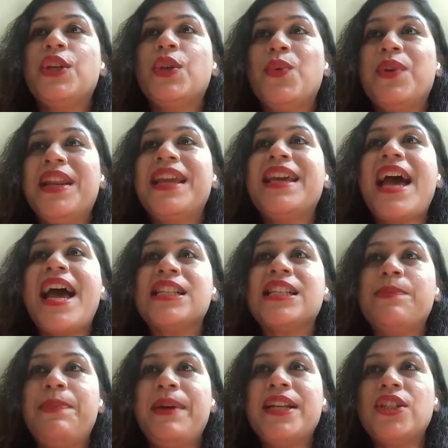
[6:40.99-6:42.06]
unique
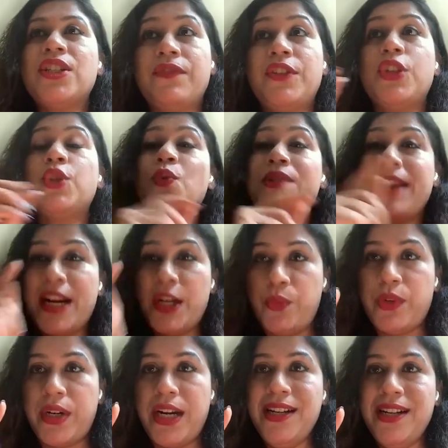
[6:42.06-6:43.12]
aspects of the two
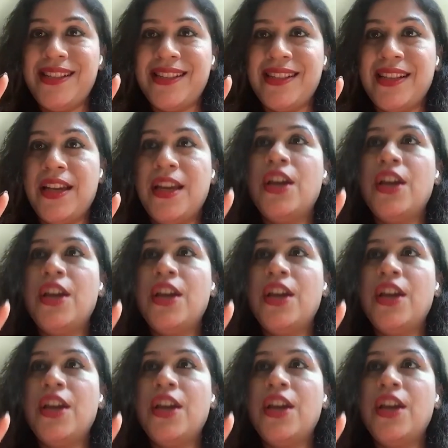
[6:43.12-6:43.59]
networks,